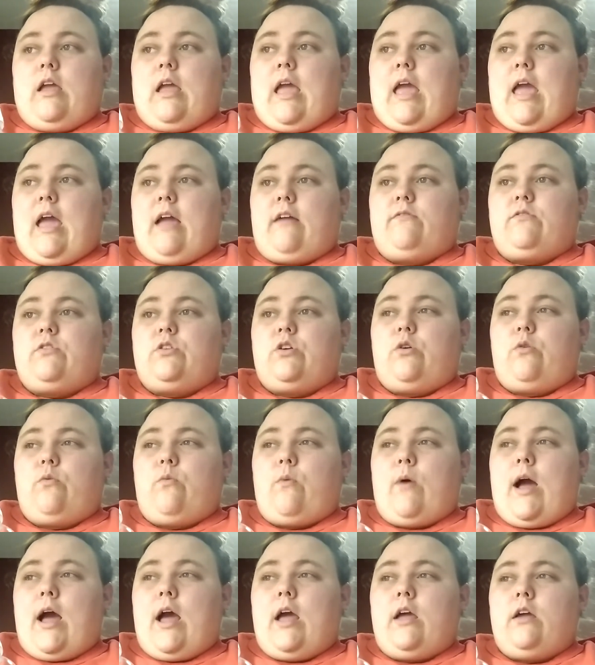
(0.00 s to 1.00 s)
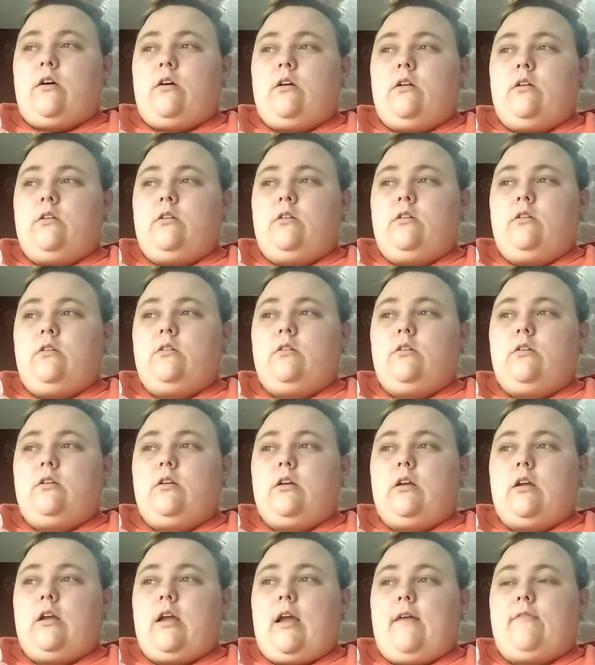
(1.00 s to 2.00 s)
after a while,
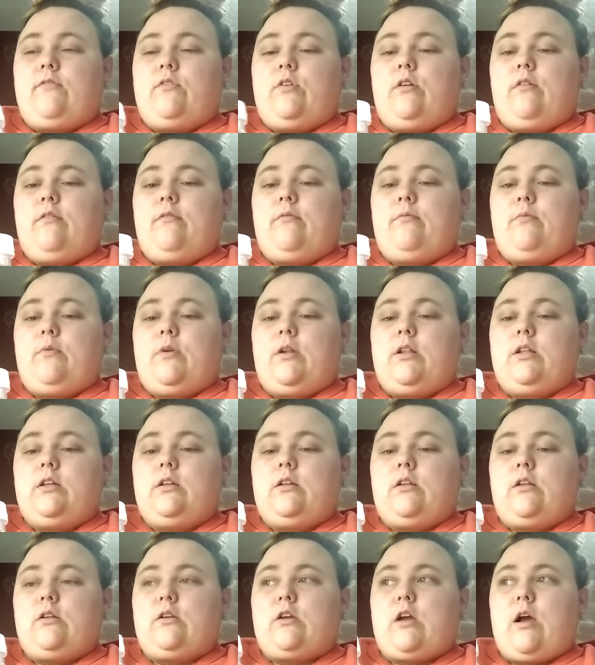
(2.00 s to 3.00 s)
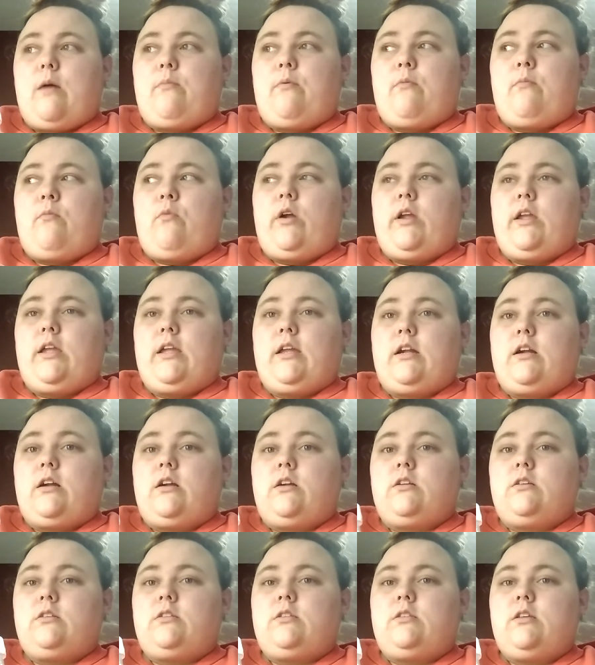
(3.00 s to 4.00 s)
after really a couple more
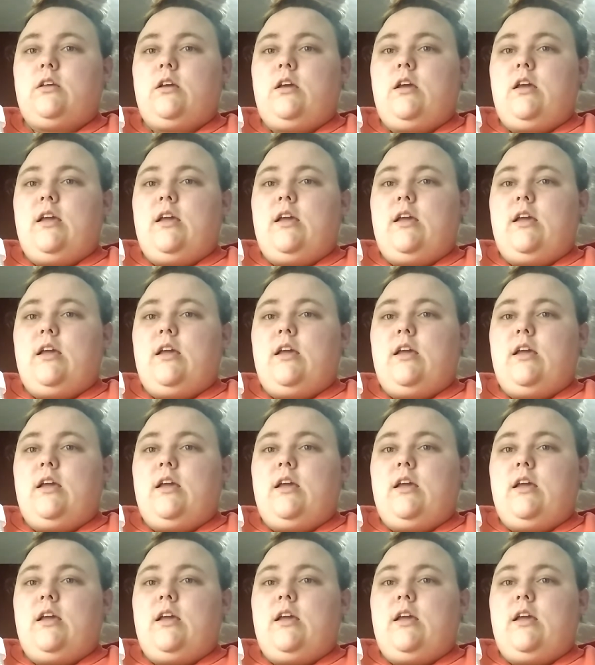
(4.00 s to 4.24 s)
years,